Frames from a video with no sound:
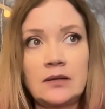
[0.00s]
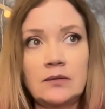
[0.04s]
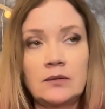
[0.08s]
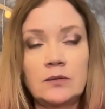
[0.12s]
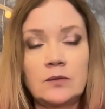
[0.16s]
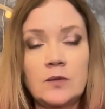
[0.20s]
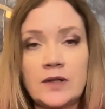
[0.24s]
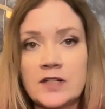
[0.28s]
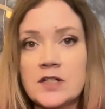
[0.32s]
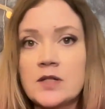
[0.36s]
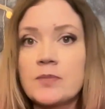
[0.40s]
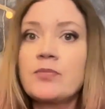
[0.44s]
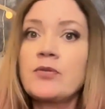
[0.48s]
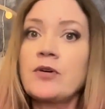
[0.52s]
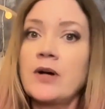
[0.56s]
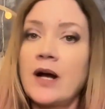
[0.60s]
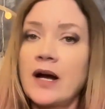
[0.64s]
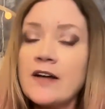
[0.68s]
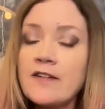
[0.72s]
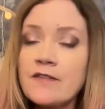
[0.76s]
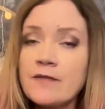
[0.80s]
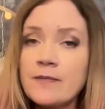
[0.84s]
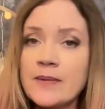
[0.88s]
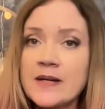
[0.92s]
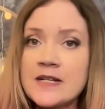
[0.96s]
want to
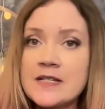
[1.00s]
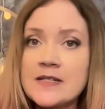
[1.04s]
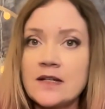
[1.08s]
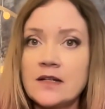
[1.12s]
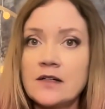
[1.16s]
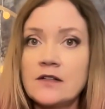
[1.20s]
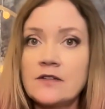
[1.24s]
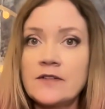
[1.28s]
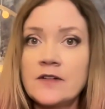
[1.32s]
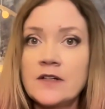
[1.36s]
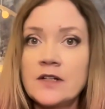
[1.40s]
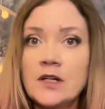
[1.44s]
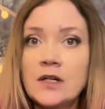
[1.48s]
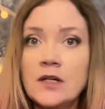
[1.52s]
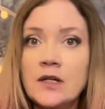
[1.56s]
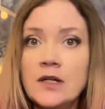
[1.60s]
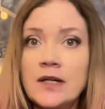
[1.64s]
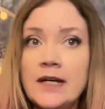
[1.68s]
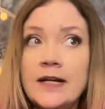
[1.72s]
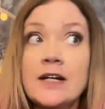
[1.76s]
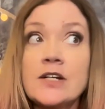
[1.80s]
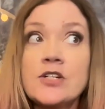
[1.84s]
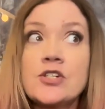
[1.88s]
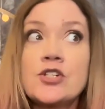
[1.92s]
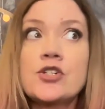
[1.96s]
deprive myself,
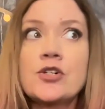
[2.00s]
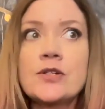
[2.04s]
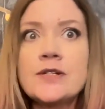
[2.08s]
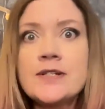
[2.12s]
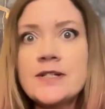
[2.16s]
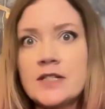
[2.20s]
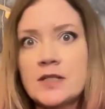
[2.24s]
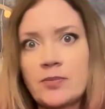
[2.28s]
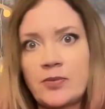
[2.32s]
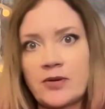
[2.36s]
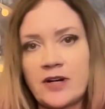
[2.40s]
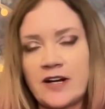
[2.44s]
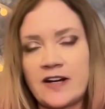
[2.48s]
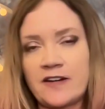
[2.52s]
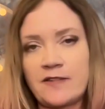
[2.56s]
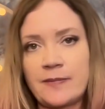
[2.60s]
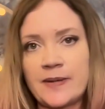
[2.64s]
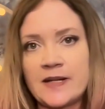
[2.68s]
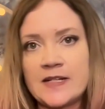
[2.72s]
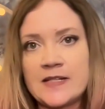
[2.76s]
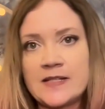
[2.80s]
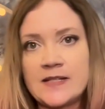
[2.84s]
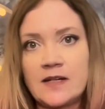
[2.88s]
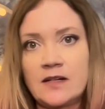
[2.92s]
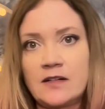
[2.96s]
and I shouldn't deprive
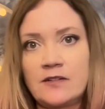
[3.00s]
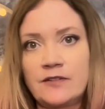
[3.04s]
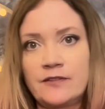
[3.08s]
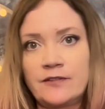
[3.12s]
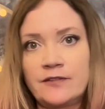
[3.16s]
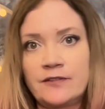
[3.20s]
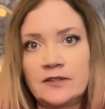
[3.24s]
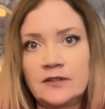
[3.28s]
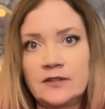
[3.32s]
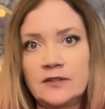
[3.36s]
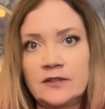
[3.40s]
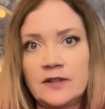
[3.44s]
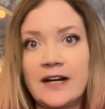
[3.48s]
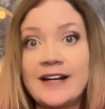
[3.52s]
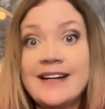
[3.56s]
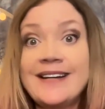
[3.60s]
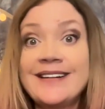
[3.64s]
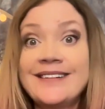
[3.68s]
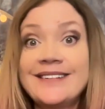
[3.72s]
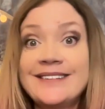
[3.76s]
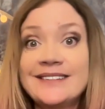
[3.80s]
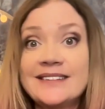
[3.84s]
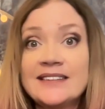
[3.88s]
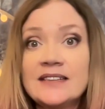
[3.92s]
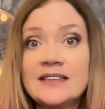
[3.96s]
myself,
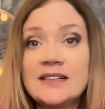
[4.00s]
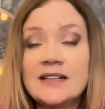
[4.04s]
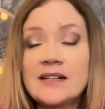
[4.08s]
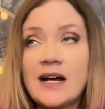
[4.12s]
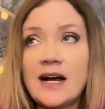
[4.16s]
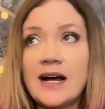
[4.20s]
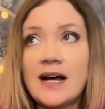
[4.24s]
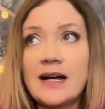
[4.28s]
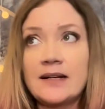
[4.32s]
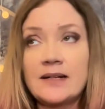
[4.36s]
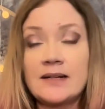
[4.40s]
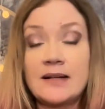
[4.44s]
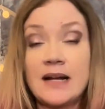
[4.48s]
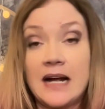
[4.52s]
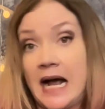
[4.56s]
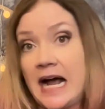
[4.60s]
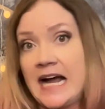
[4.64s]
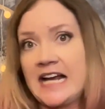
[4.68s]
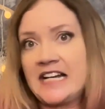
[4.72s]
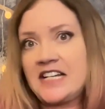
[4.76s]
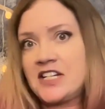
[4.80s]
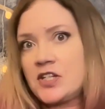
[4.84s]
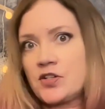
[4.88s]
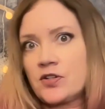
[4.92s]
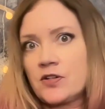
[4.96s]
right? I
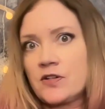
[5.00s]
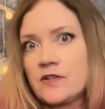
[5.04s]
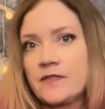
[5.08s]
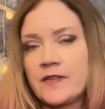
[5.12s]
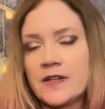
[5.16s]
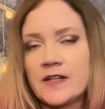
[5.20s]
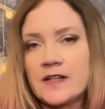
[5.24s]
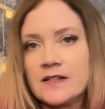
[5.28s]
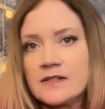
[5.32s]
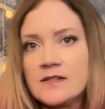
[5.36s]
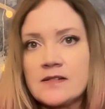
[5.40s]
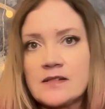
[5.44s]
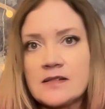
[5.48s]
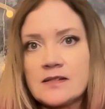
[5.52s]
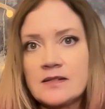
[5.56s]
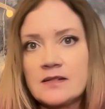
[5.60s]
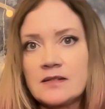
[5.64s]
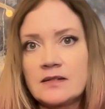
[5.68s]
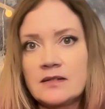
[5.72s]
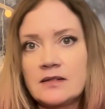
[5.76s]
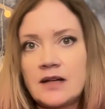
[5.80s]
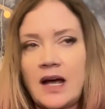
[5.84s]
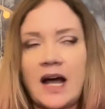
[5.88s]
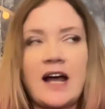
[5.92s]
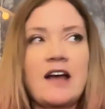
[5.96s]
deserve this.
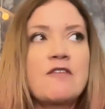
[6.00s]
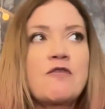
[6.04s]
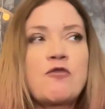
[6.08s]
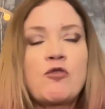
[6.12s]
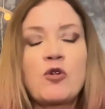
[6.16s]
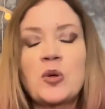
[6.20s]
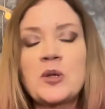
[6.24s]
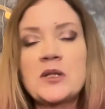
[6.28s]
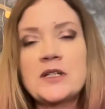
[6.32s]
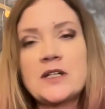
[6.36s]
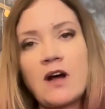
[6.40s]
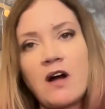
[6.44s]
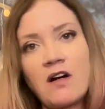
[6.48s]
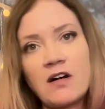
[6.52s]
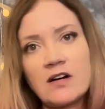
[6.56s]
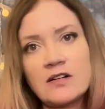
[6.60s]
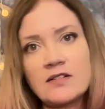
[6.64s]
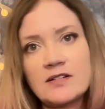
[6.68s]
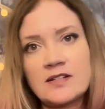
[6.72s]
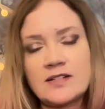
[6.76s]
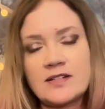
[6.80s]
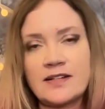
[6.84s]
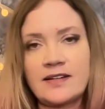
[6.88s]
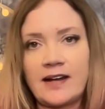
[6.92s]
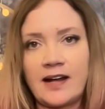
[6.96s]
I've worked hard
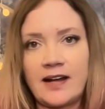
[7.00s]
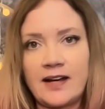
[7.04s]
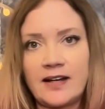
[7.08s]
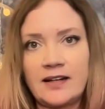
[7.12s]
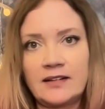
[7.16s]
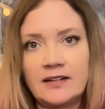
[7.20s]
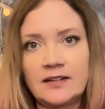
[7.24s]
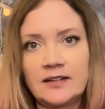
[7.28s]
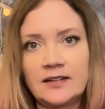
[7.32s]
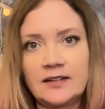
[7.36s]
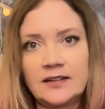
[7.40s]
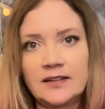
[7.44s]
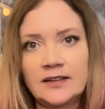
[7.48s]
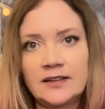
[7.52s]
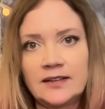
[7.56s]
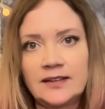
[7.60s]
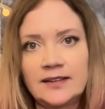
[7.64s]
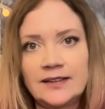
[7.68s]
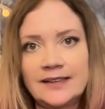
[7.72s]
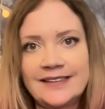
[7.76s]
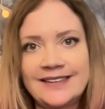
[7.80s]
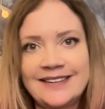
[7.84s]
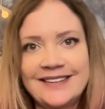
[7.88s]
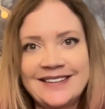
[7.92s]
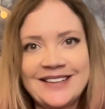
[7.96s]
today,
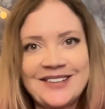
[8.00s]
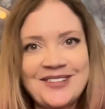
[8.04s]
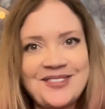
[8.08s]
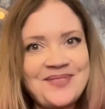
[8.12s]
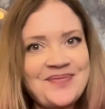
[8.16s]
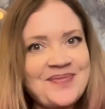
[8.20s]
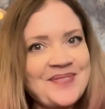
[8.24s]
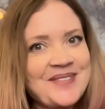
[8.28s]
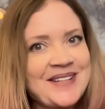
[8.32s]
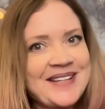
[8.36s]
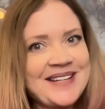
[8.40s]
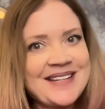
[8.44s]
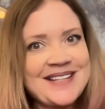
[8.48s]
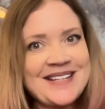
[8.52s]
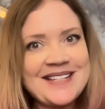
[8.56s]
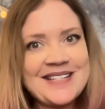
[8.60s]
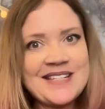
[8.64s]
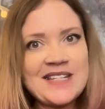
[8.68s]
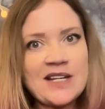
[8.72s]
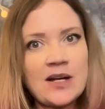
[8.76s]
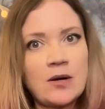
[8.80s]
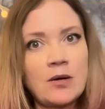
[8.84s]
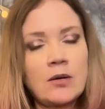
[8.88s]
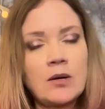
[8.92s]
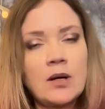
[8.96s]

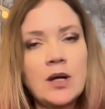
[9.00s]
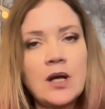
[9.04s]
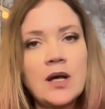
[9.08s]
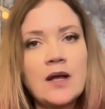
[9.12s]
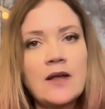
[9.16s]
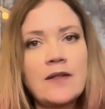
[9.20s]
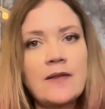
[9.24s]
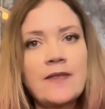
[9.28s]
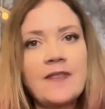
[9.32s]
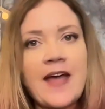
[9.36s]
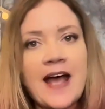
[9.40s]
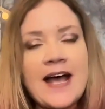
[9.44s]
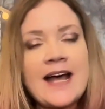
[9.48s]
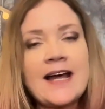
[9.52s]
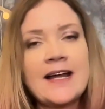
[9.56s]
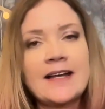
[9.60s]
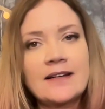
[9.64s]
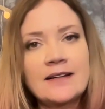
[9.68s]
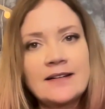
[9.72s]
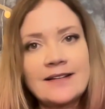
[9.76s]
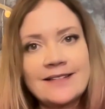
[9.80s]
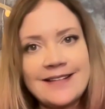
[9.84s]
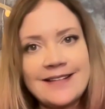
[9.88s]
So that